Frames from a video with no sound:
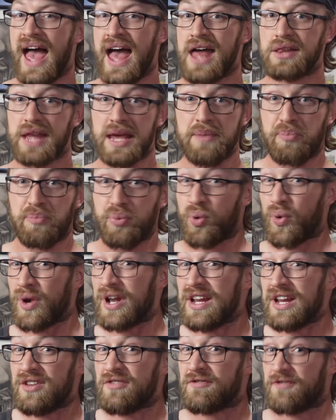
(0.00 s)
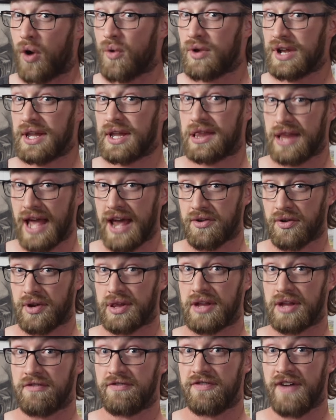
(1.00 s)
As a pretty devoted
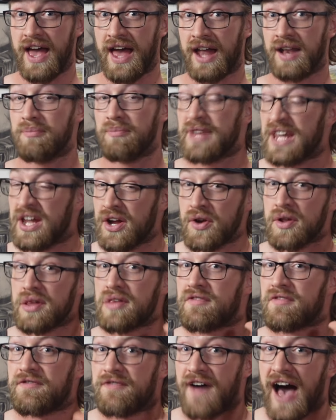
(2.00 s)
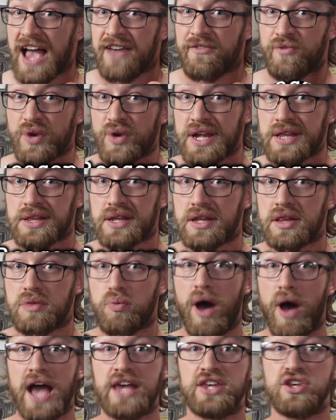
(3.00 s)
Sanderson fan, here's 5 reasons
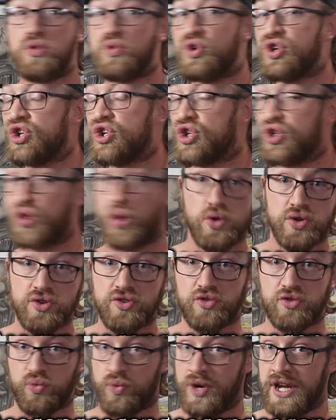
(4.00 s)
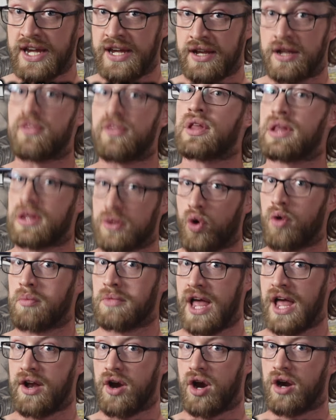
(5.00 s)
why you shouldn't read the
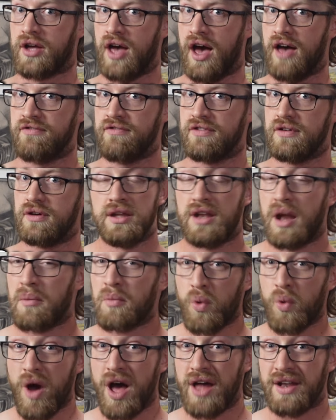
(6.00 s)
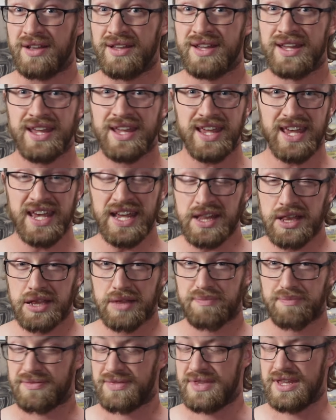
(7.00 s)
Stormlight Archive. Number 1,
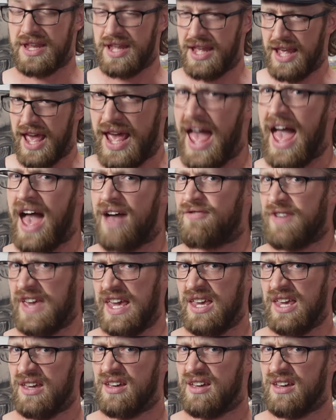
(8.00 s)
it's heavy.